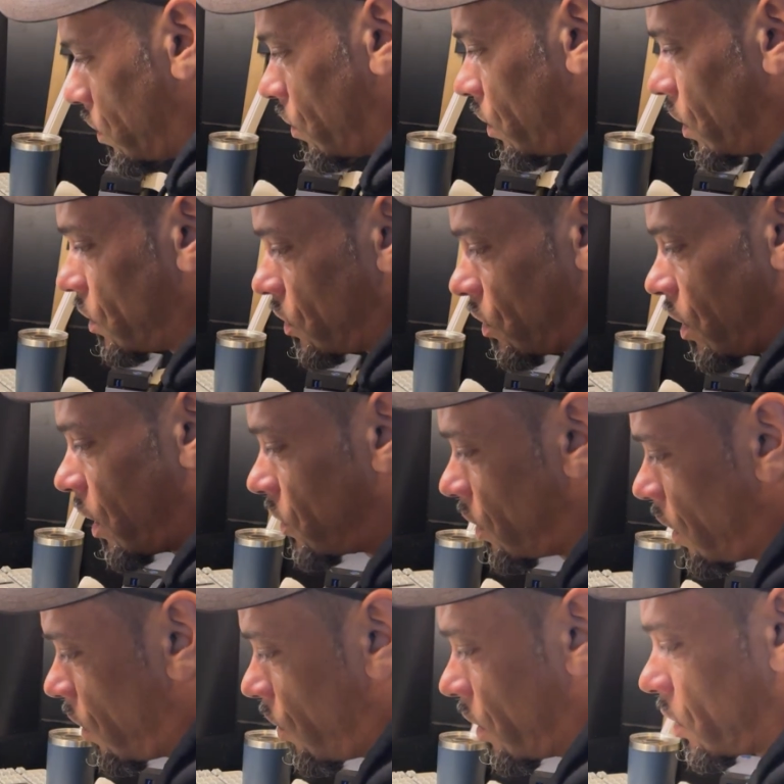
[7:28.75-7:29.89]
of doing it. So now I
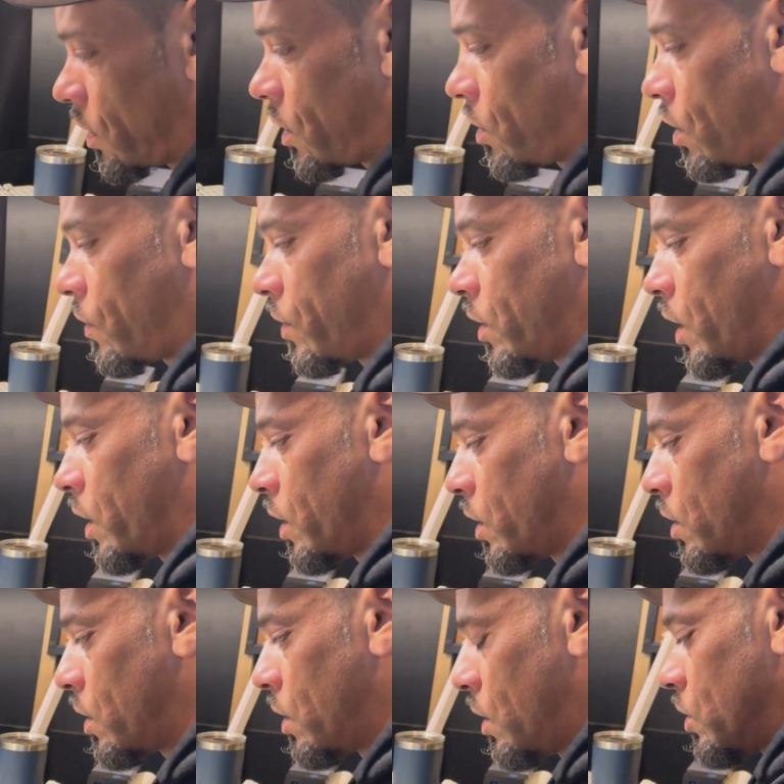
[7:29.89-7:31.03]
said I wanted to cut off a
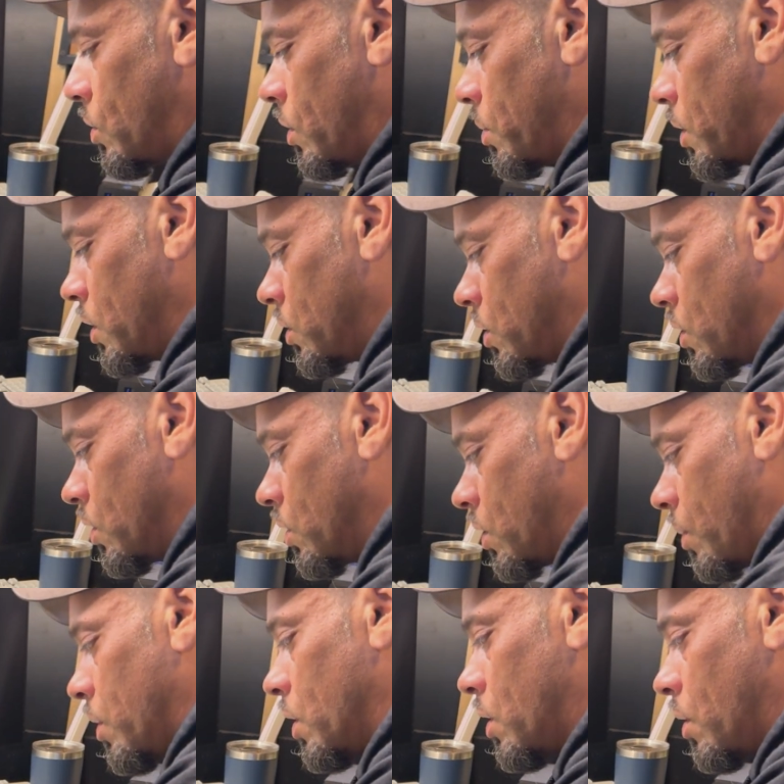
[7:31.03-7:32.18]
layer. That's what I'm going to do.
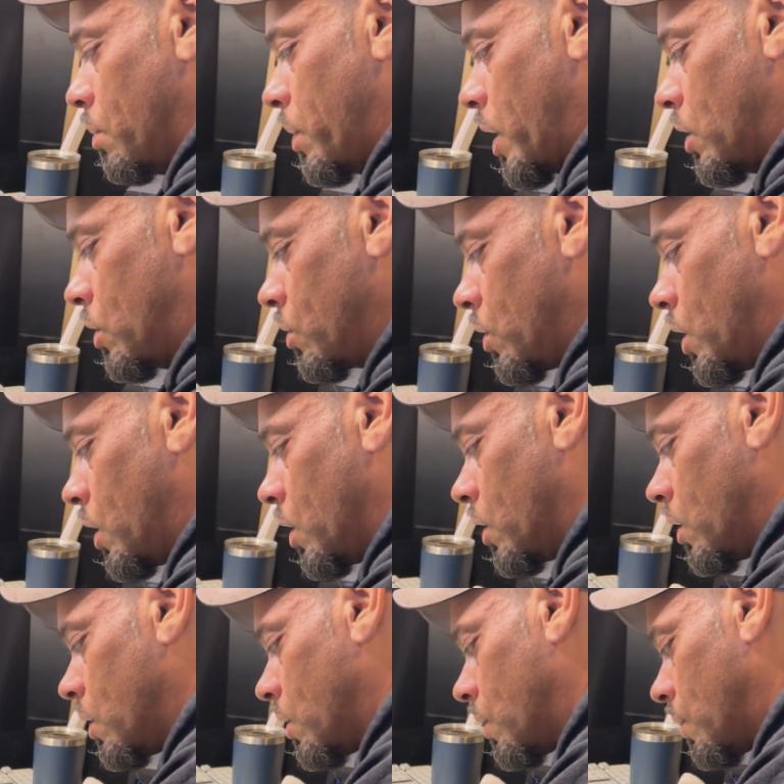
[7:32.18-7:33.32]
I'm going to come back through
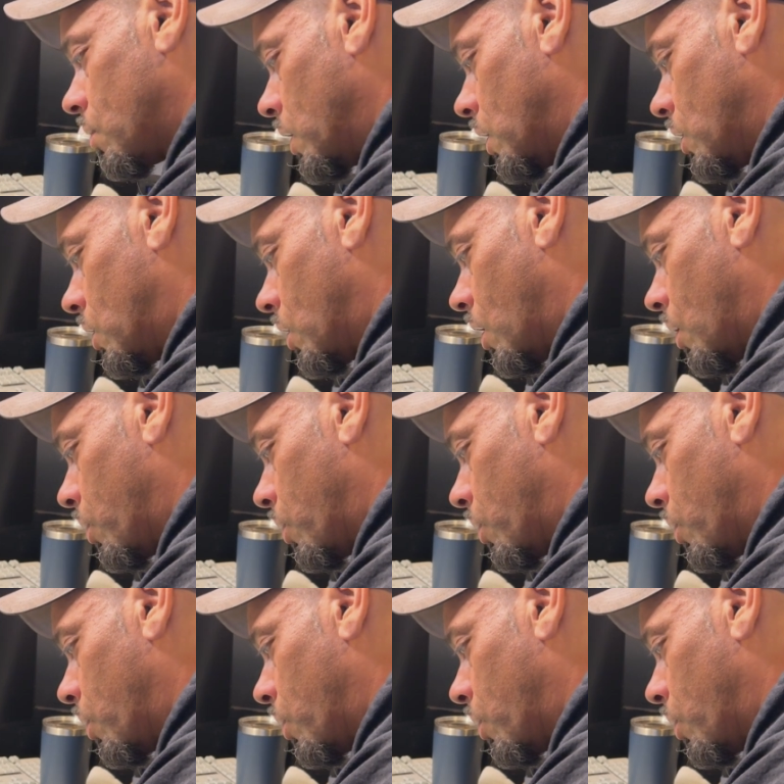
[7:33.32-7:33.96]
here, line this